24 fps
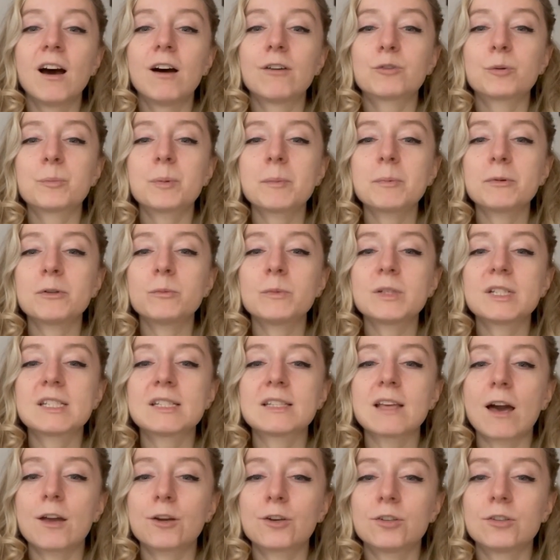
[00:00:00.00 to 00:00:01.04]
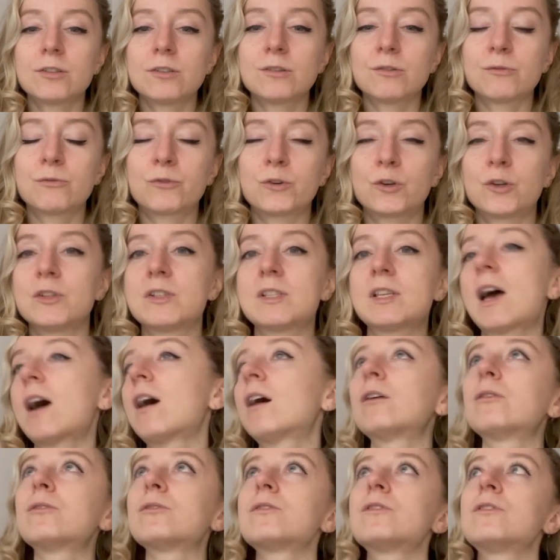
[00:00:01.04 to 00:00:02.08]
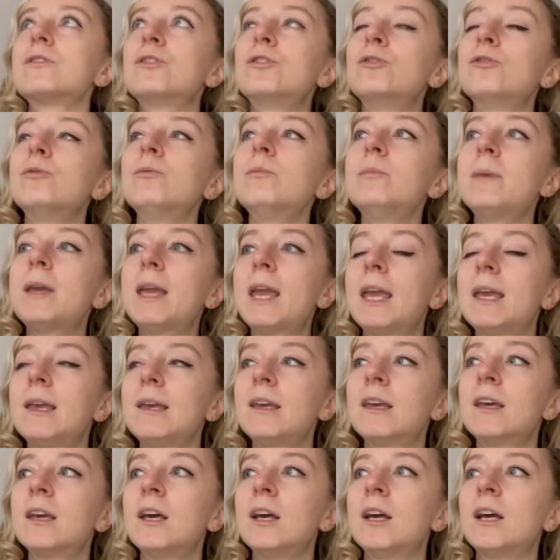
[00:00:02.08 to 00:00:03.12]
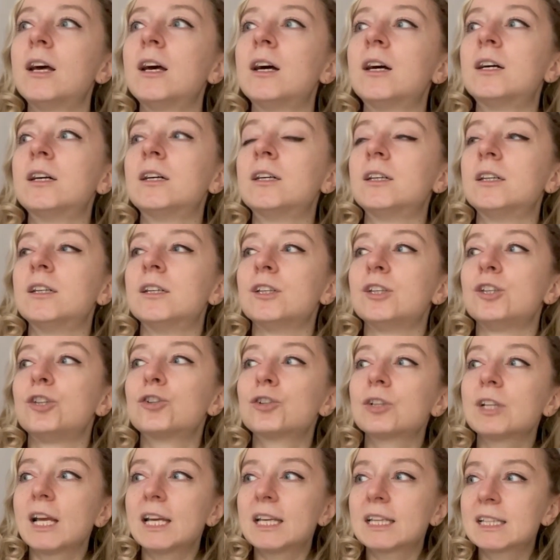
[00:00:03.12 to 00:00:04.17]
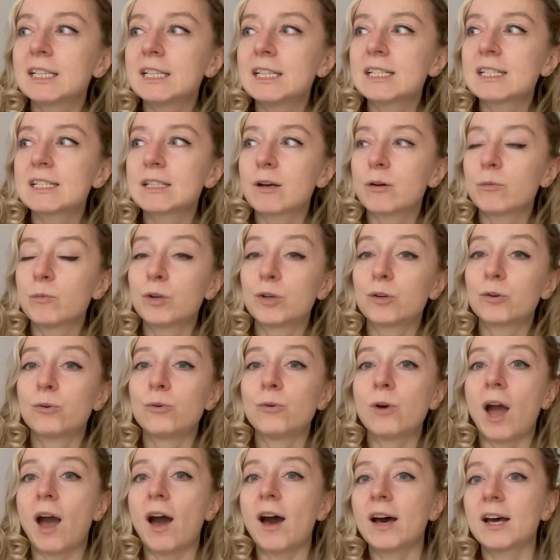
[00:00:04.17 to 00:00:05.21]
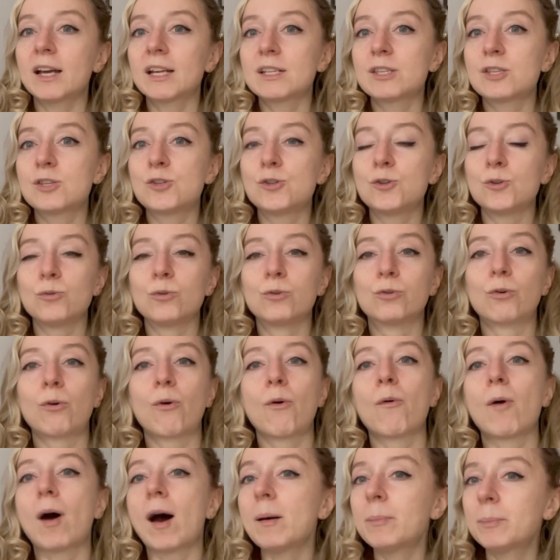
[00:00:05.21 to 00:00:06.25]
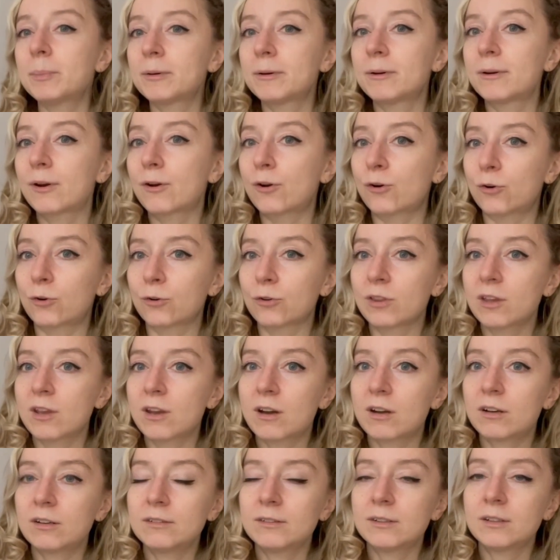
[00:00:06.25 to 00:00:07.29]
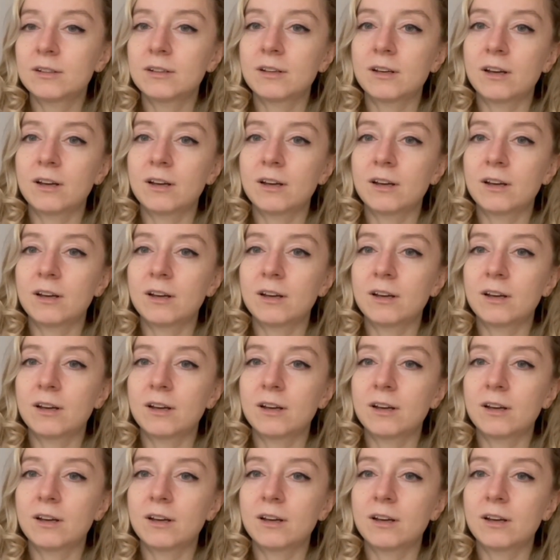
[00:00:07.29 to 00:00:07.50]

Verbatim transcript: For people with Saturn in the first house, you're likely someone who had to grow up earlier.